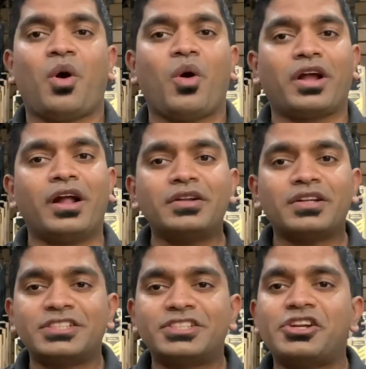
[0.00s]

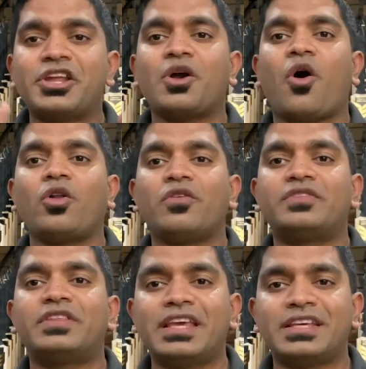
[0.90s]
Considering all of
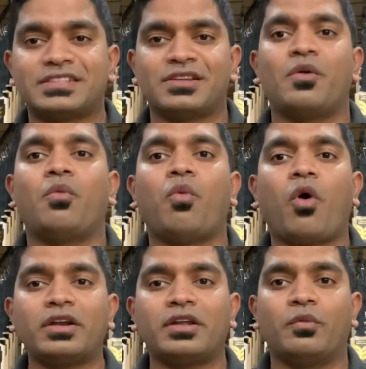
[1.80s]
these,
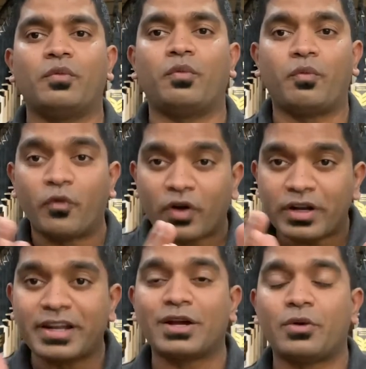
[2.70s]
what were
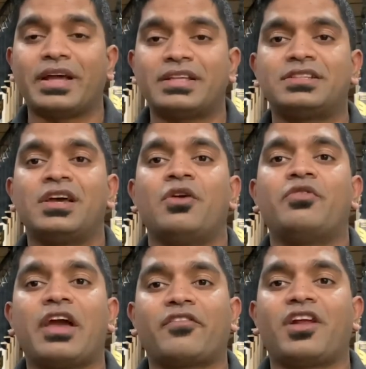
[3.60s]
requests, we
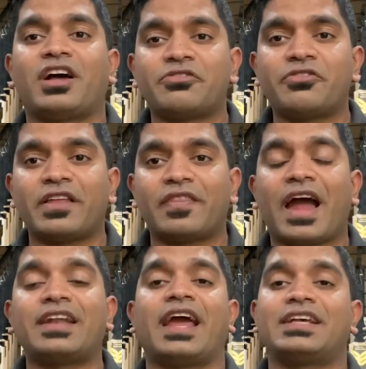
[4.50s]
have classified that
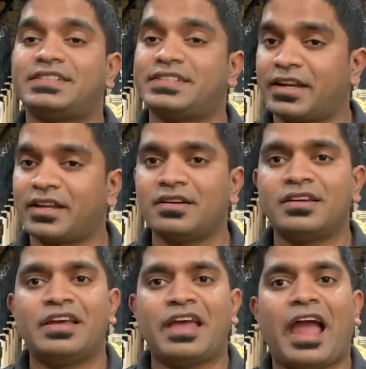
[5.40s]
as data,
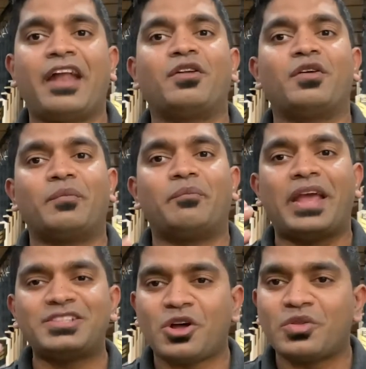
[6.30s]
and
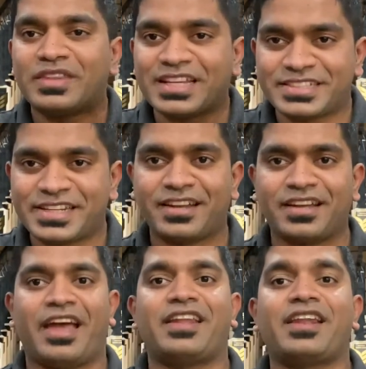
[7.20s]
based on this data
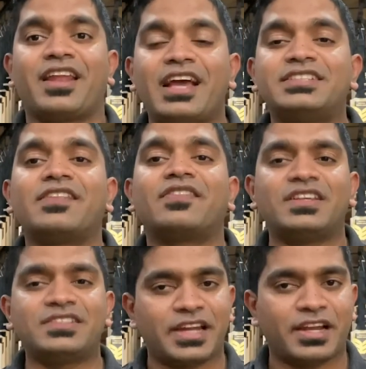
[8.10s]
and analyzing this
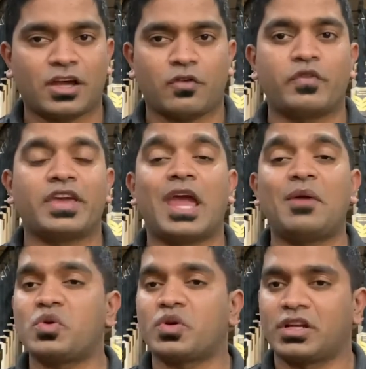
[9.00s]
data, we came to
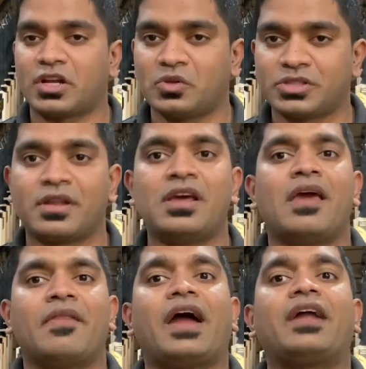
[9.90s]
a conclusion
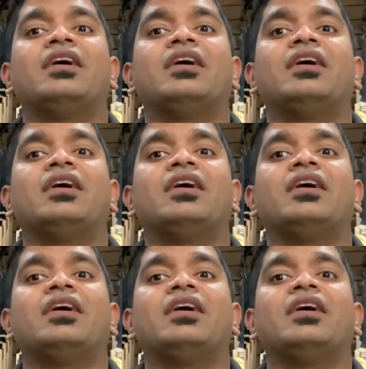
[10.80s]
that